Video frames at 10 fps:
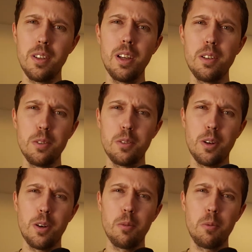
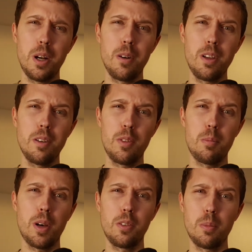Scientists are wary of
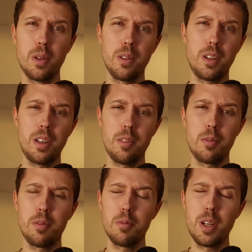the possibility
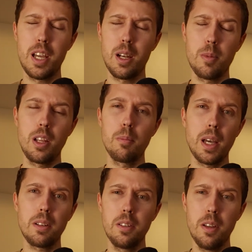of reanimating
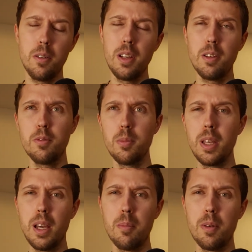bacteria
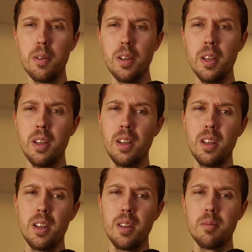from the amber,
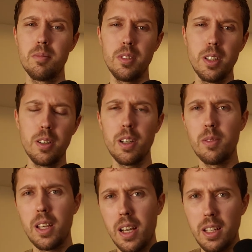leery
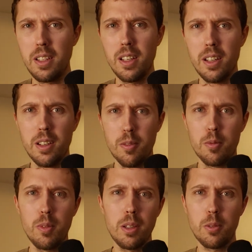of the idea
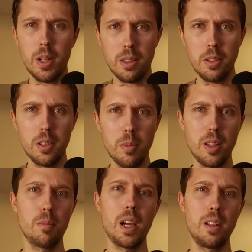of resurrecting
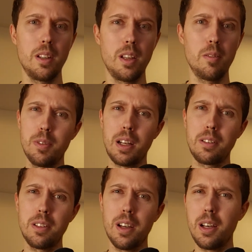something that might
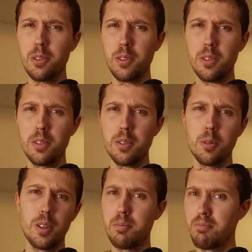infect us
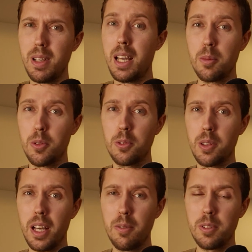or animals
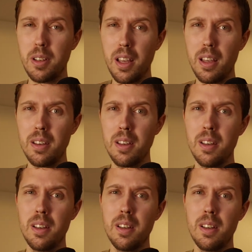alive today,
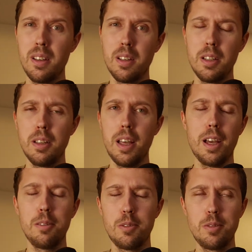
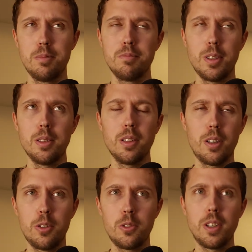and on the
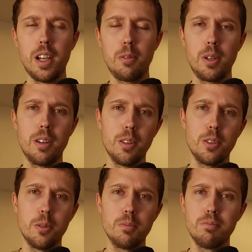larger side, we all
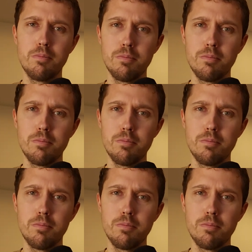know